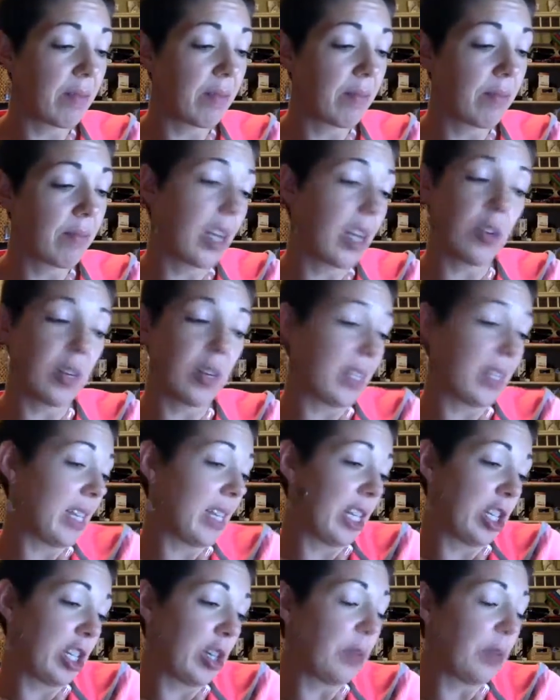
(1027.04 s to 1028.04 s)

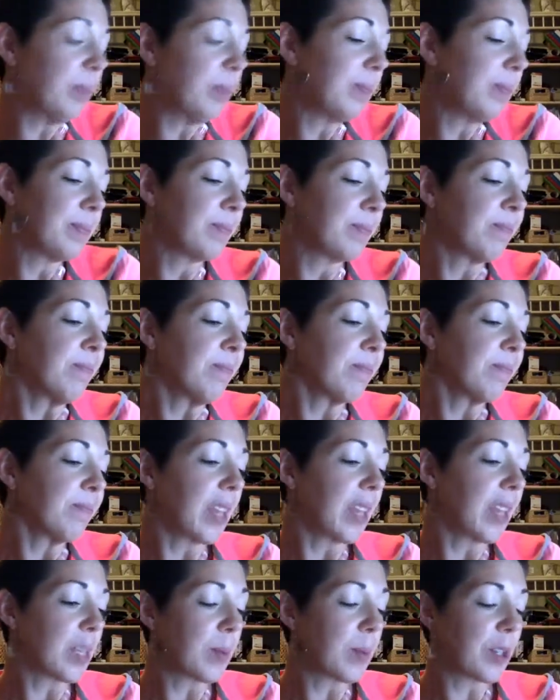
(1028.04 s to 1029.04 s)
interesting too,
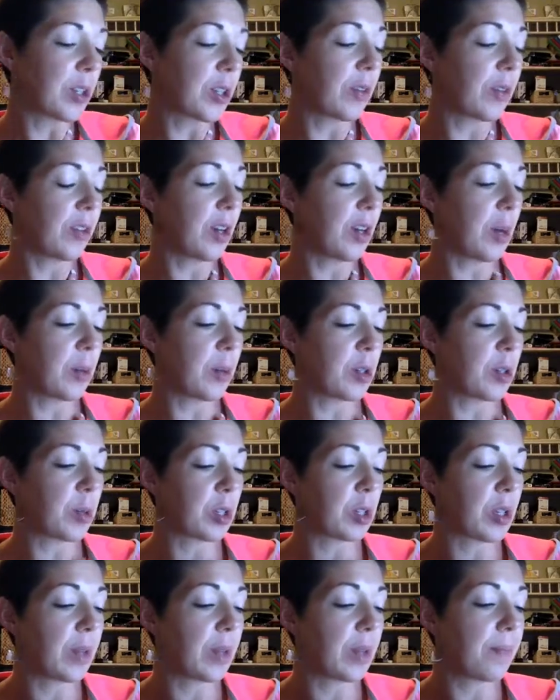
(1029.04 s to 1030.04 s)
especially if you're a numbers
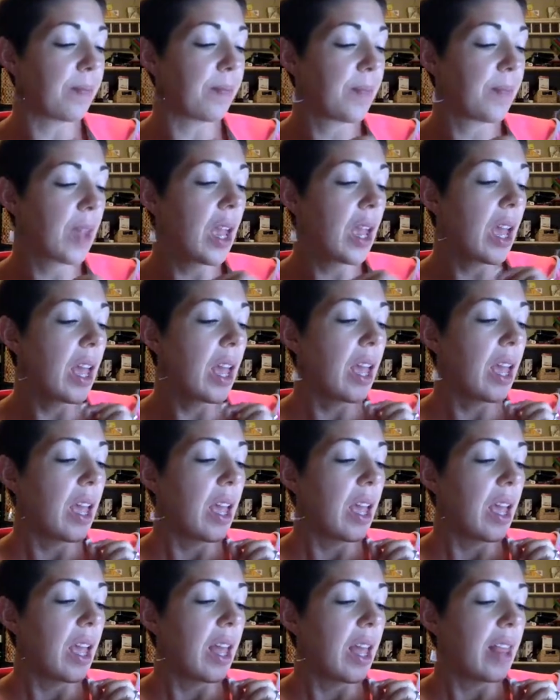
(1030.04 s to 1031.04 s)
person.
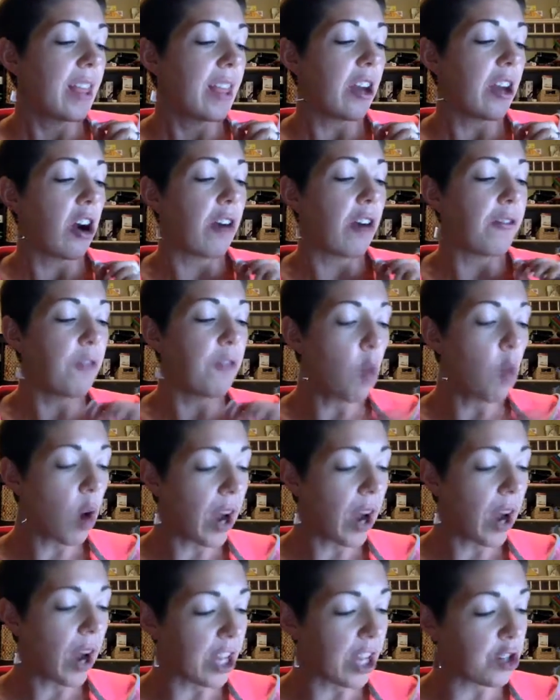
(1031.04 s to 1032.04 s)
There are
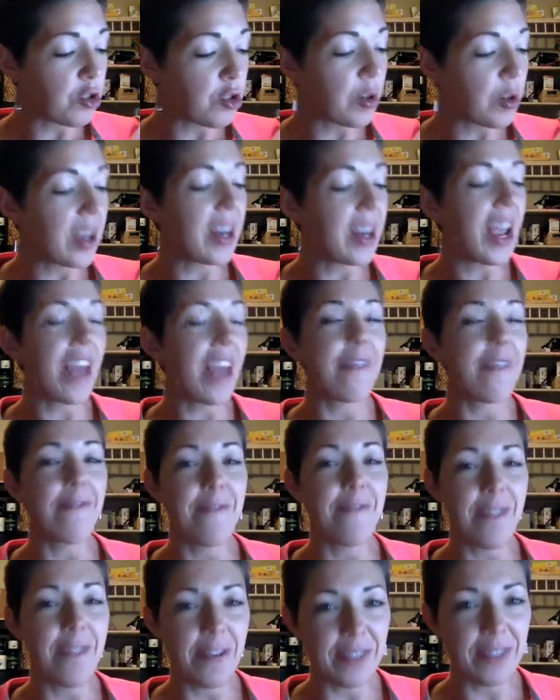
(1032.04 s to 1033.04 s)

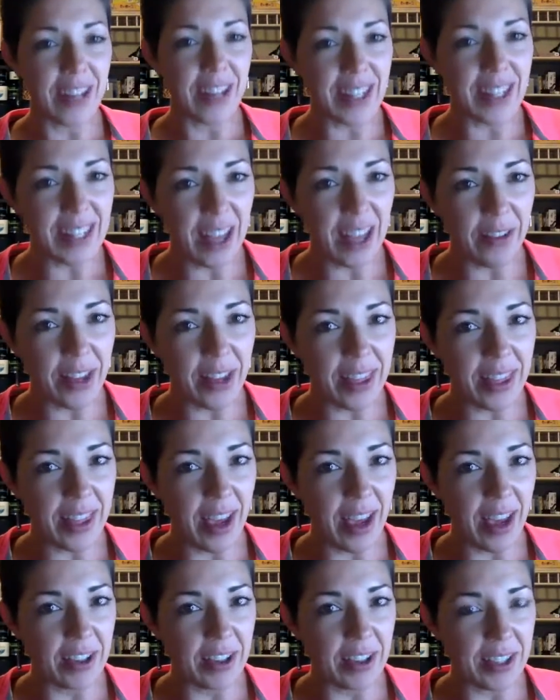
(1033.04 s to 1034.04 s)

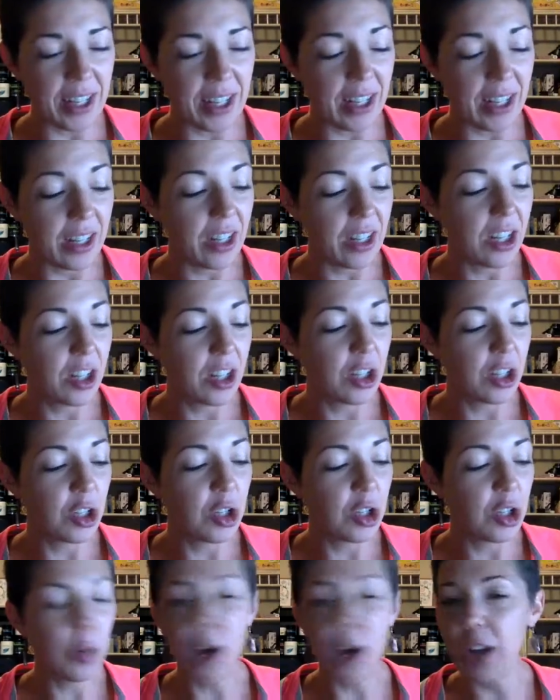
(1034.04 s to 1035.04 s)

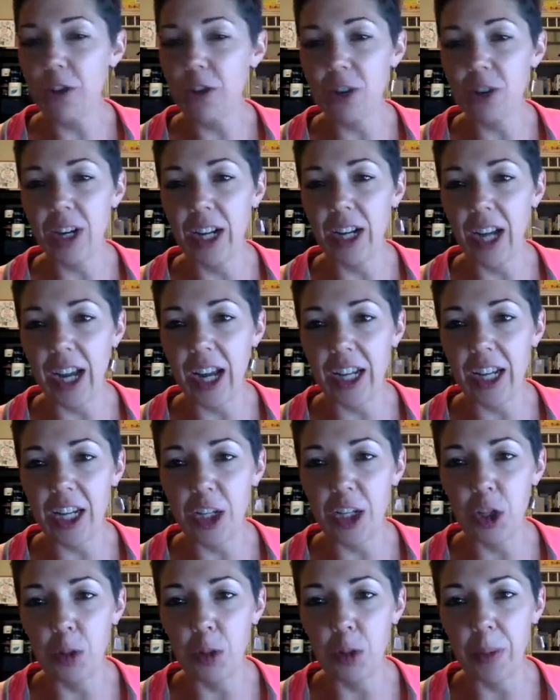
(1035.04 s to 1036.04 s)

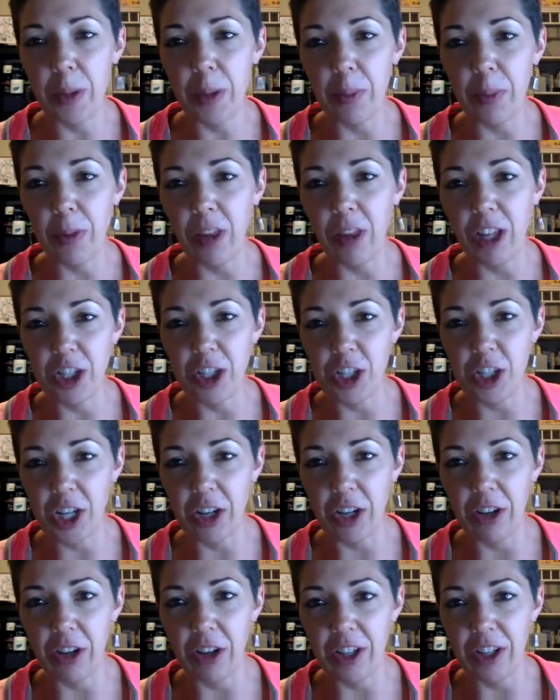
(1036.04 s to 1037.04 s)
457,292 people on
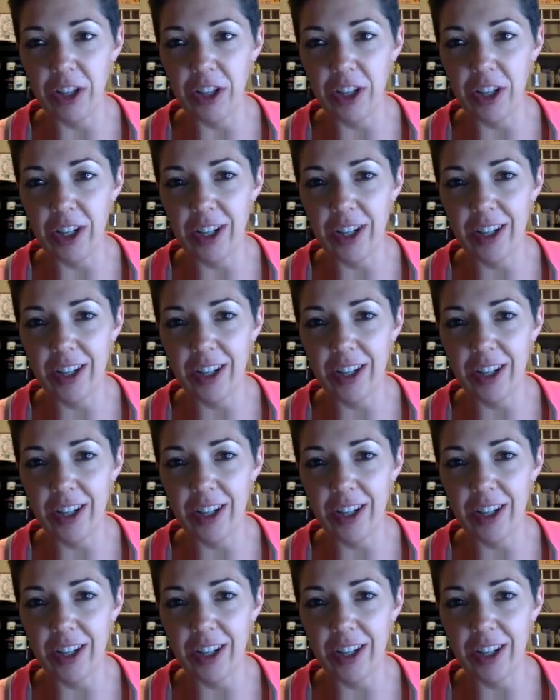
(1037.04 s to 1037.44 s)
Shakeology.